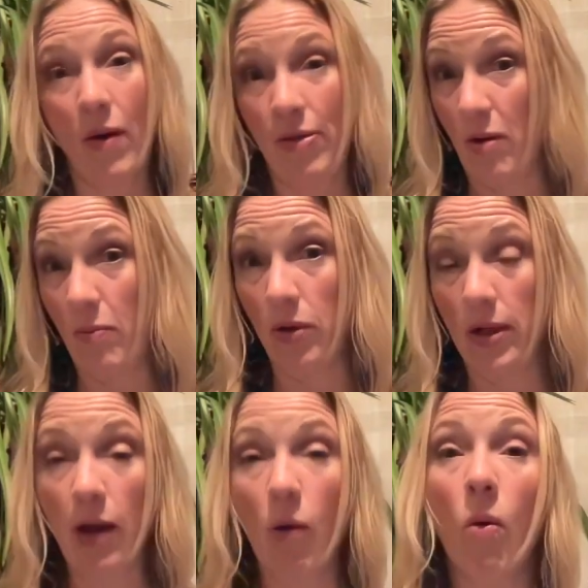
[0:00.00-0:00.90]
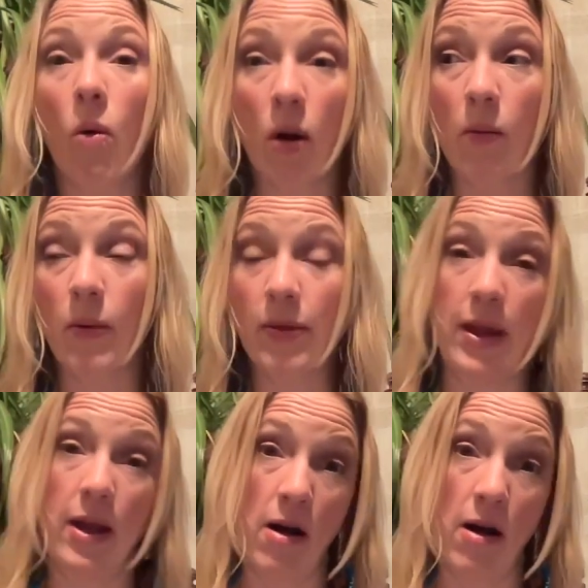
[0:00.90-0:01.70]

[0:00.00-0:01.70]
when they're bullying or when they